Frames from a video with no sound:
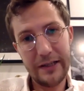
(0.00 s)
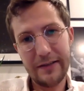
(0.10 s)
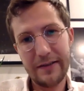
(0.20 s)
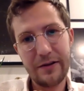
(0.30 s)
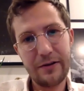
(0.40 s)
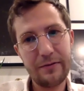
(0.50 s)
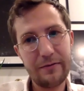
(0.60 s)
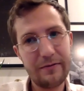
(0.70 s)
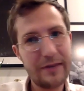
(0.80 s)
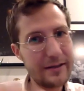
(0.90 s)

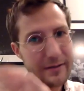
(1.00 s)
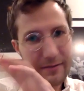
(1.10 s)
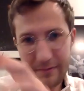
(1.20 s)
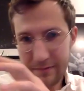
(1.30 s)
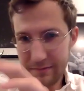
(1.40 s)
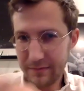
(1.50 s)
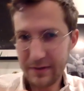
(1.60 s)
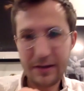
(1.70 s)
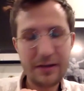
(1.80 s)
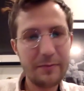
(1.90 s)
So that's
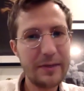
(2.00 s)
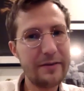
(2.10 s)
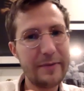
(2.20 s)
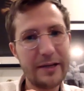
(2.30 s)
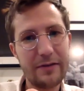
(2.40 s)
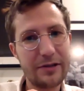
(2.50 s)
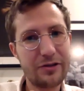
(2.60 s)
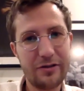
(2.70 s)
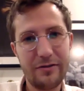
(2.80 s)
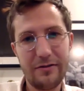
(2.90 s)
going to be the big
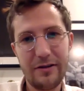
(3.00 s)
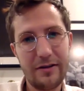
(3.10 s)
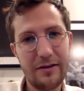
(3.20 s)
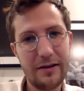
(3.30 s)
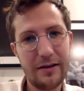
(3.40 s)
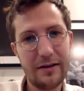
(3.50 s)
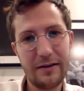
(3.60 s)
question, I think.